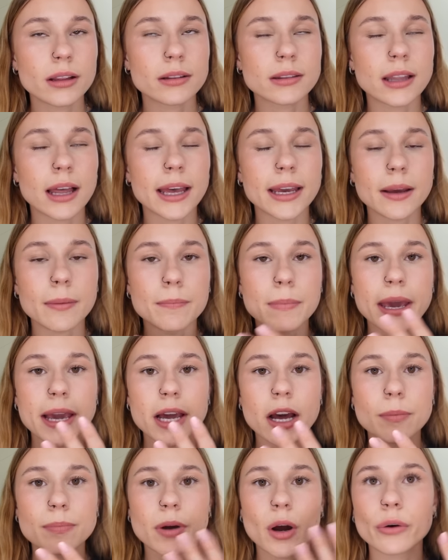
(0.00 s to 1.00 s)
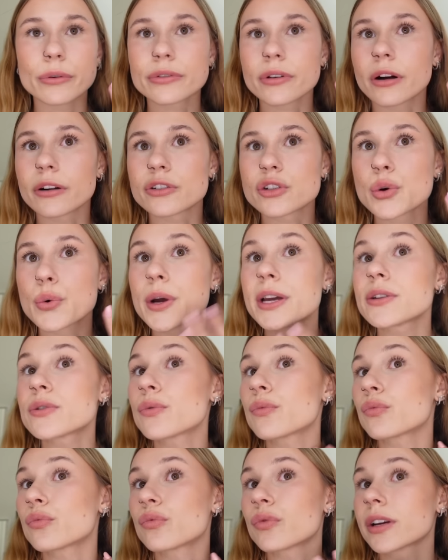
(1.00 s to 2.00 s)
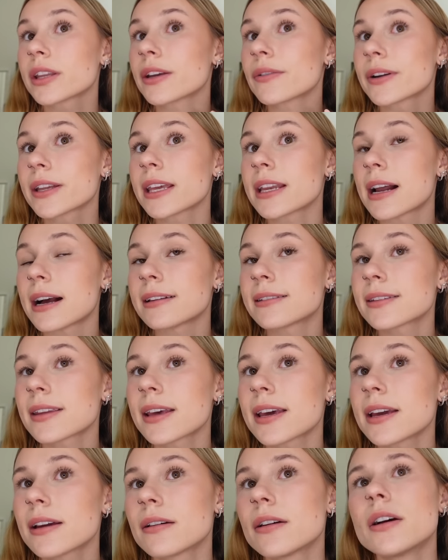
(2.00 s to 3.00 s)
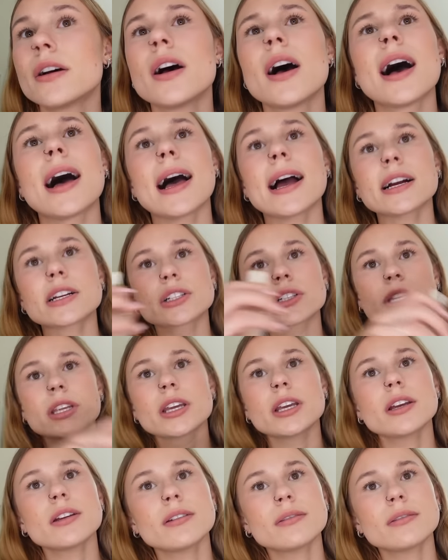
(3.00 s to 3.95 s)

Like makeup goes onto it really, really nicely. Actually,